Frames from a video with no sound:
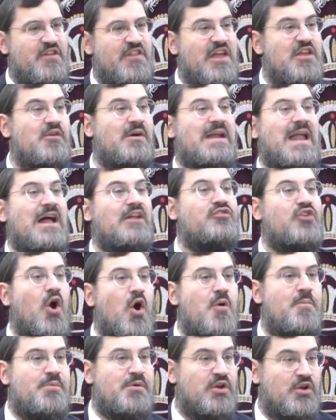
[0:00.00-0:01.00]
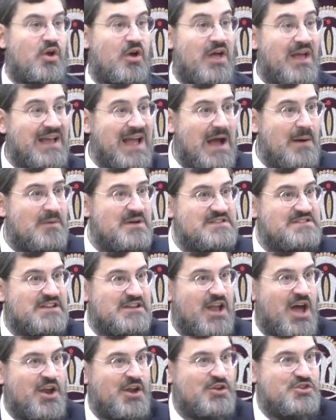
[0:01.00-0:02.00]
that you're allowed to open and go, a guy wants to
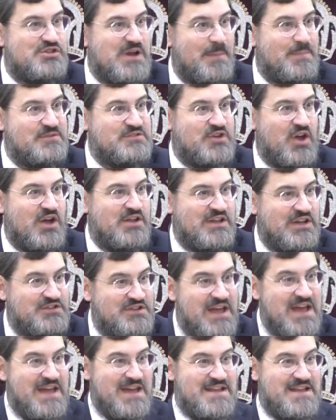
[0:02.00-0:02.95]
learn on Shabbos Kodesh.